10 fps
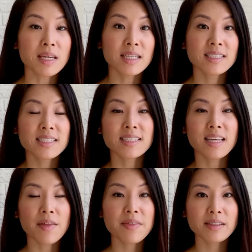means a
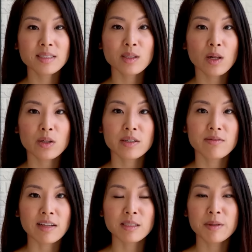$10,000
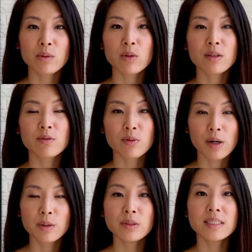investment would have
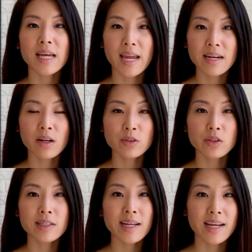grown to
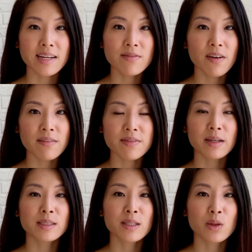
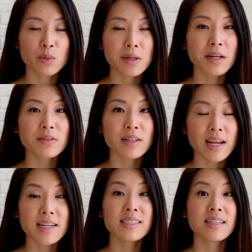
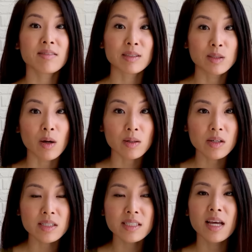
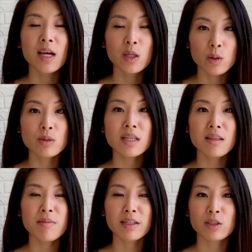$885,387 using
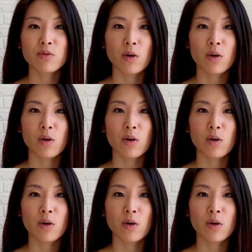the Magic